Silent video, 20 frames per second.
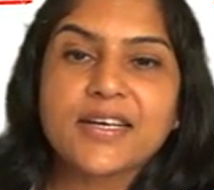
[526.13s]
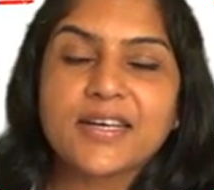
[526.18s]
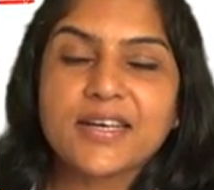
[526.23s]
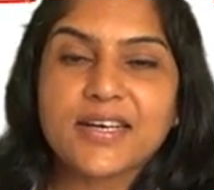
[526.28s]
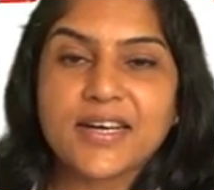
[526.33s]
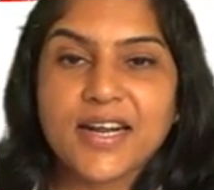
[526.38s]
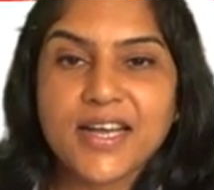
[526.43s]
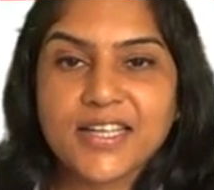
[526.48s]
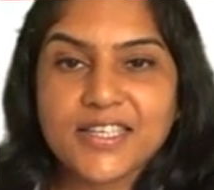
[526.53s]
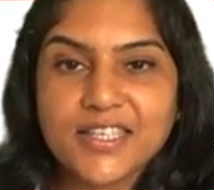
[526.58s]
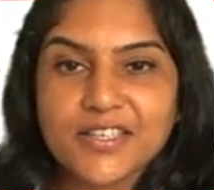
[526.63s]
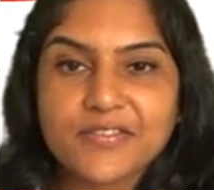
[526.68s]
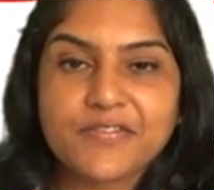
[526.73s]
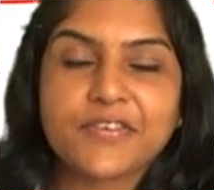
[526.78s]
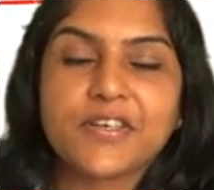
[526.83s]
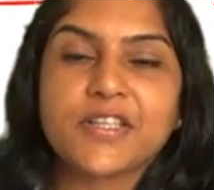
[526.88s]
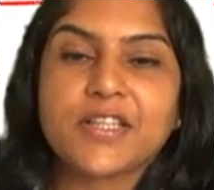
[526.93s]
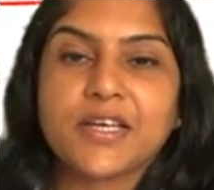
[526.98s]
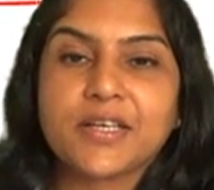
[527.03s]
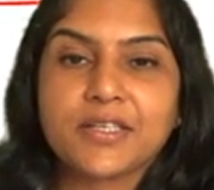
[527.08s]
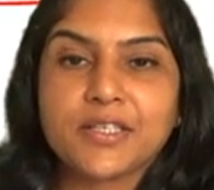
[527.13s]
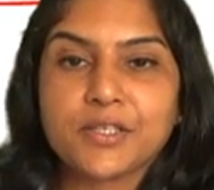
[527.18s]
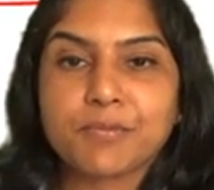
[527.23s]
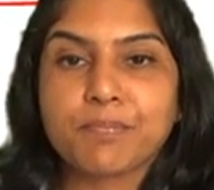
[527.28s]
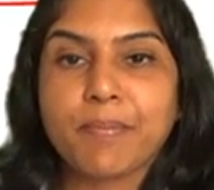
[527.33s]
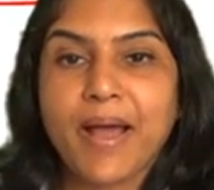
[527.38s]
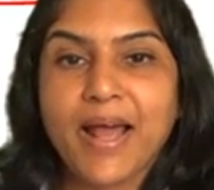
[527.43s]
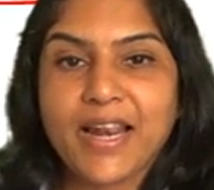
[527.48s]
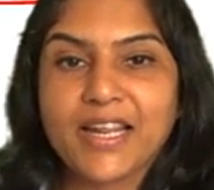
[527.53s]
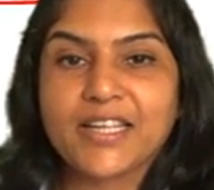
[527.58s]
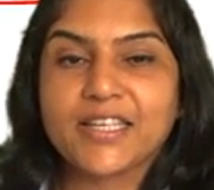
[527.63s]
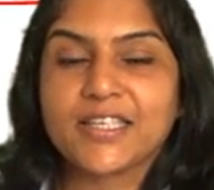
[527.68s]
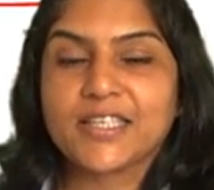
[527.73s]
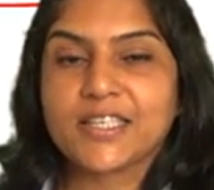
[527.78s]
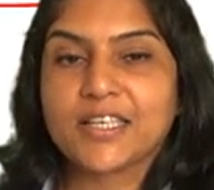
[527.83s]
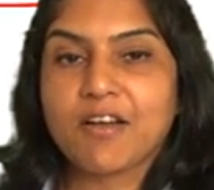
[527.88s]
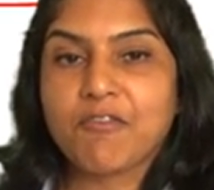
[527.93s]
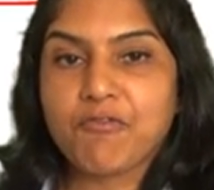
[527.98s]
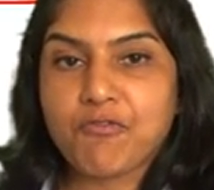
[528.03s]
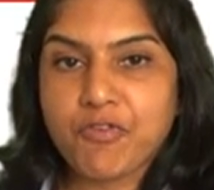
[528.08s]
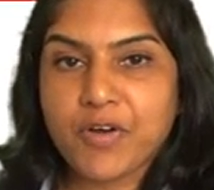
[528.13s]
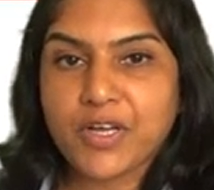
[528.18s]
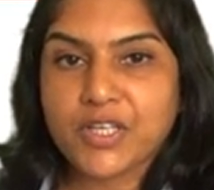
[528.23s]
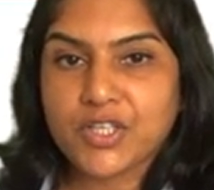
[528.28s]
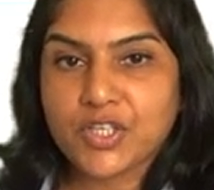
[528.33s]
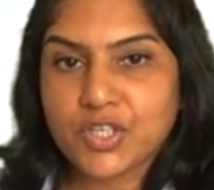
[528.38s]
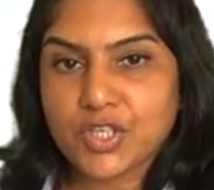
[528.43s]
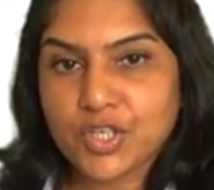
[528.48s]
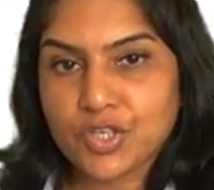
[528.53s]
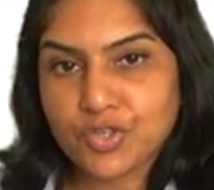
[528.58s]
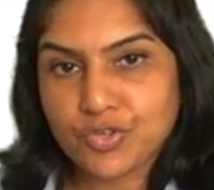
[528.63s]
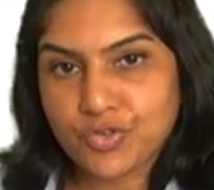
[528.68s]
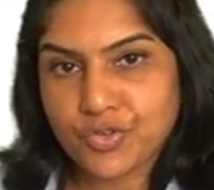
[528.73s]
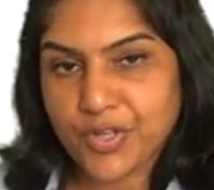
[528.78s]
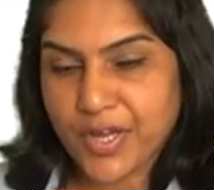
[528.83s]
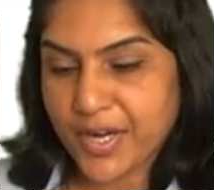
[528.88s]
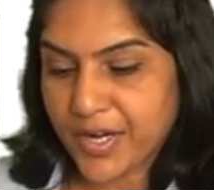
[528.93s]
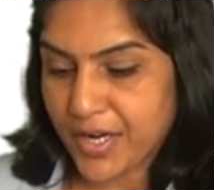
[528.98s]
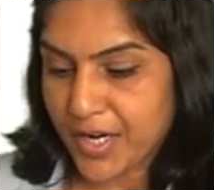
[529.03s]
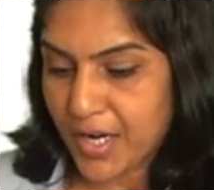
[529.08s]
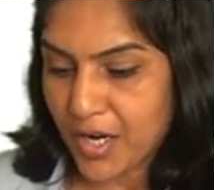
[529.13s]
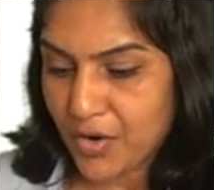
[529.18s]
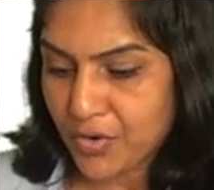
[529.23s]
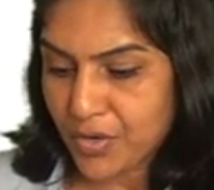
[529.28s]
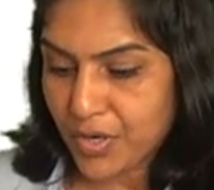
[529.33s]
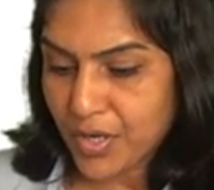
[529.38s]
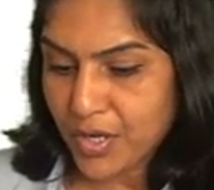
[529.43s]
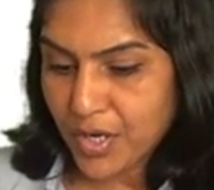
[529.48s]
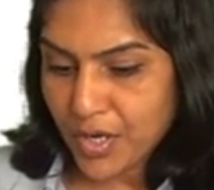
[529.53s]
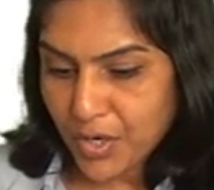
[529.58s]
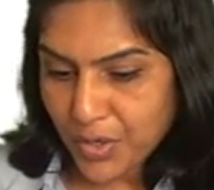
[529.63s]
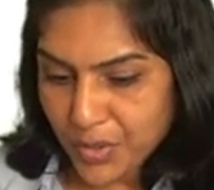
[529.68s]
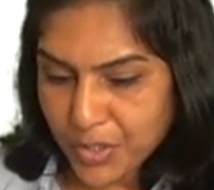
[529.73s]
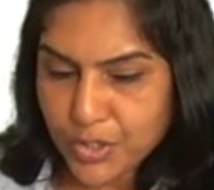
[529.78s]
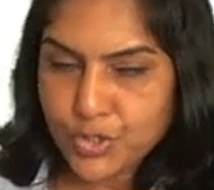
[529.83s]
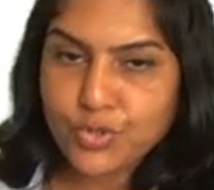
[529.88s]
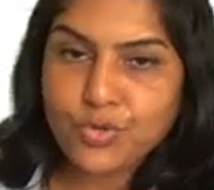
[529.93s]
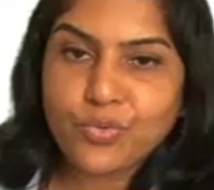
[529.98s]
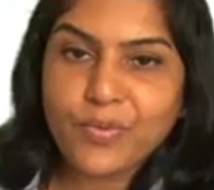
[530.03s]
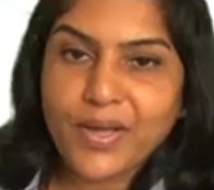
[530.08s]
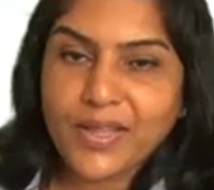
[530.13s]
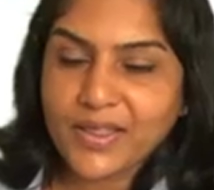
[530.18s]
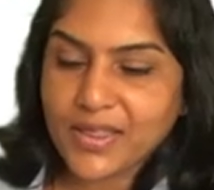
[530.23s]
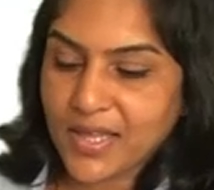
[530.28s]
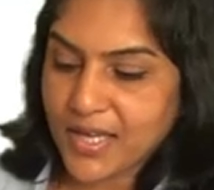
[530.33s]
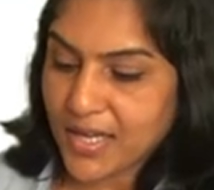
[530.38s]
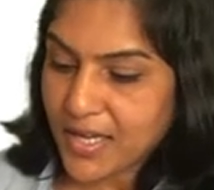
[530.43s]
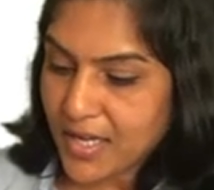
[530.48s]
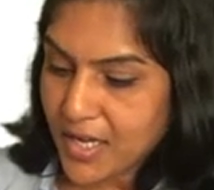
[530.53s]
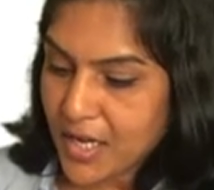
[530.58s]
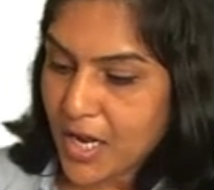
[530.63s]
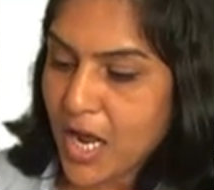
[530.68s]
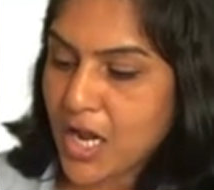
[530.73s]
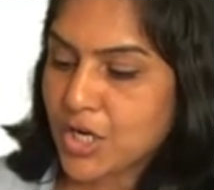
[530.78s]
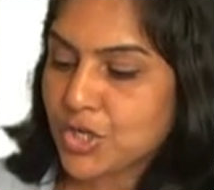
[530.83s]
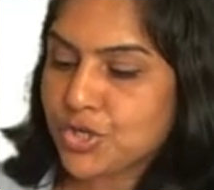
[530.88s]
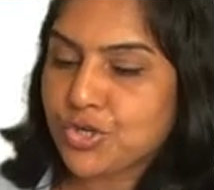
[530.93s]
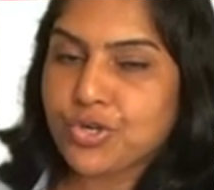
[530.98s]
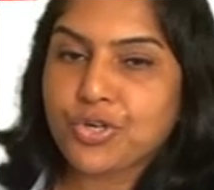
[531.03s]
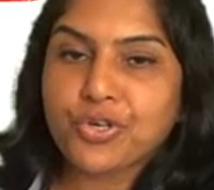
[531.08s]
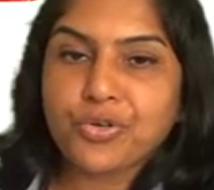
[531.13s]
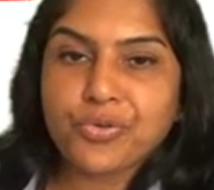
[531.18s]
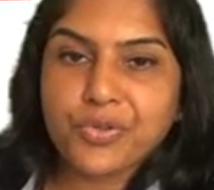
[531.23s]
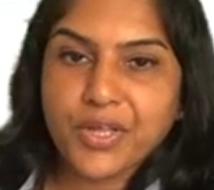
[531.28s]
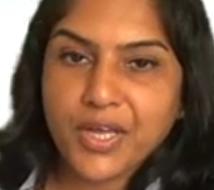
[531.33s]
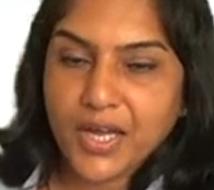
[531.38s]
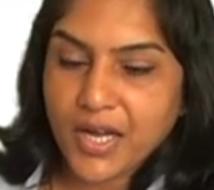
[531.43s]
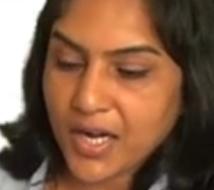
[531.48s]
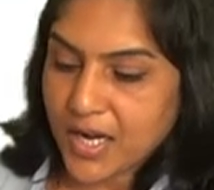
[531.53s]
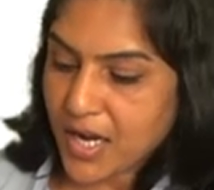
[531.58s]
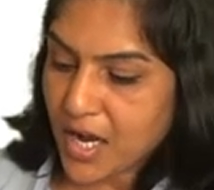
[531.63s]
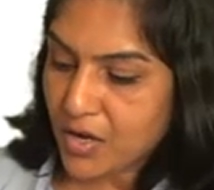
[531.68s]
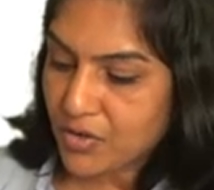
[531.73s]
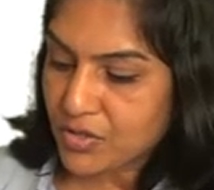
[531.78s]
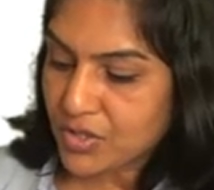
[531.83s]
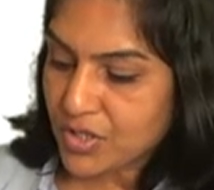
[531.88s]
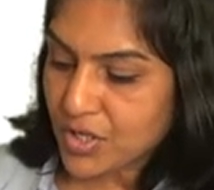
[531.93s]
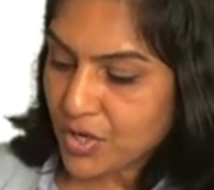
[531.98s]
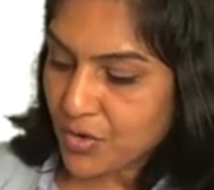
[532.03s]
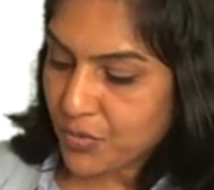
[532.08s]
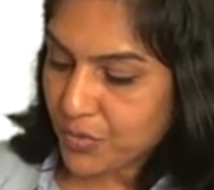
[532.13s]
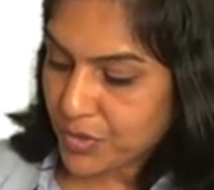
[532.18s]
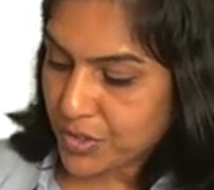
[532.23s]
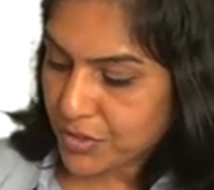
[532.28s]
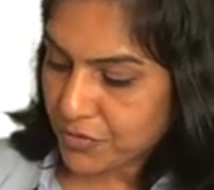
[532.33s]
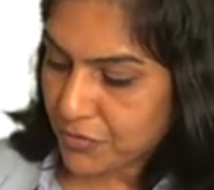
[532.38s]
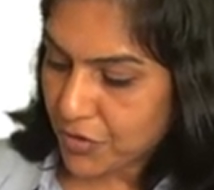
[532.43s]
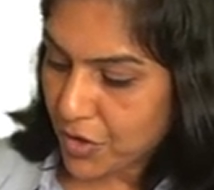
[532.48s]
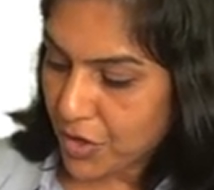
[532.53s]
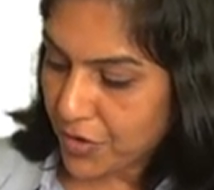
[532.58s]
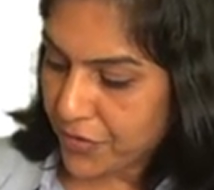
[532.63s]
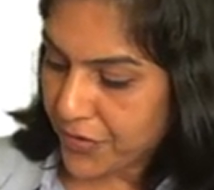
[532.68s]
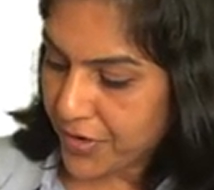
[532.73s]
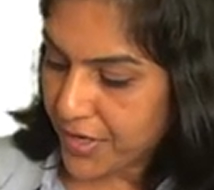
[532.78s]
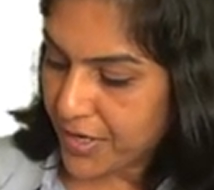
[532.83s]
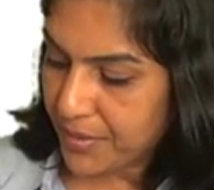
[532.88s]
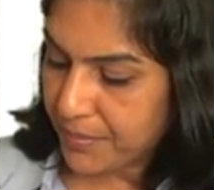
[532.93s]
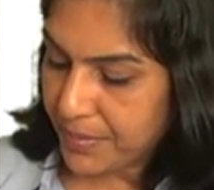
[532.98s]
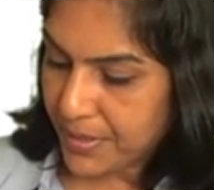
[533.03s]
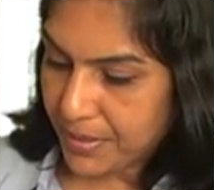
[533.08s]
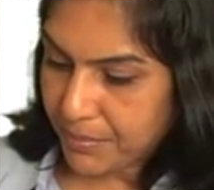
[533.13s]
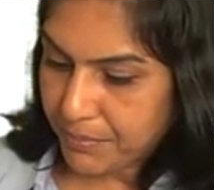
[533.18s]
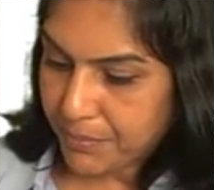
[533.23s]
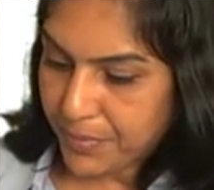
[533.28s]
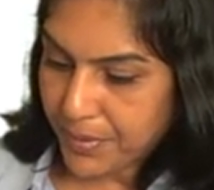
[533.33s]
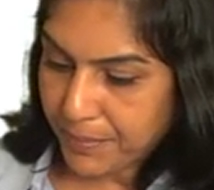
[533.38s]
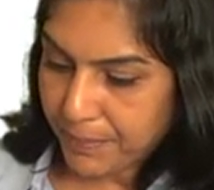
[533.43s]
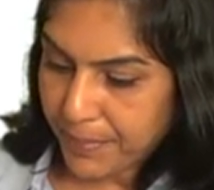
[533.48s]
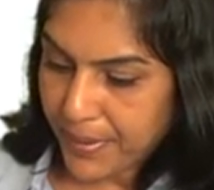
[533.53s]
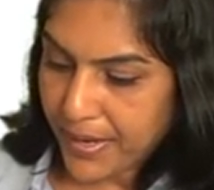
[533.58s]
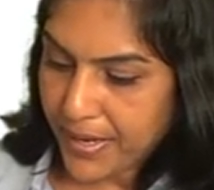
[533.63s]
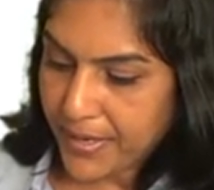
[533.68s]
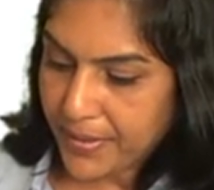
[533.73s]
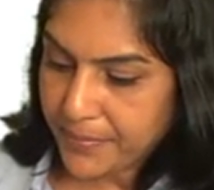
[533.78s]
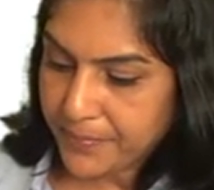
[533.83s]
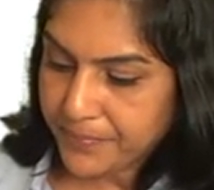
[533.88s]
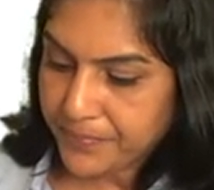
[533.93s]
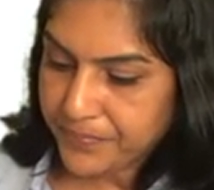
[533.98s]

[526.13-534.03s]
transfer this balance funds to their account. Do one thing, I'll show you the accounts which have already been prepared.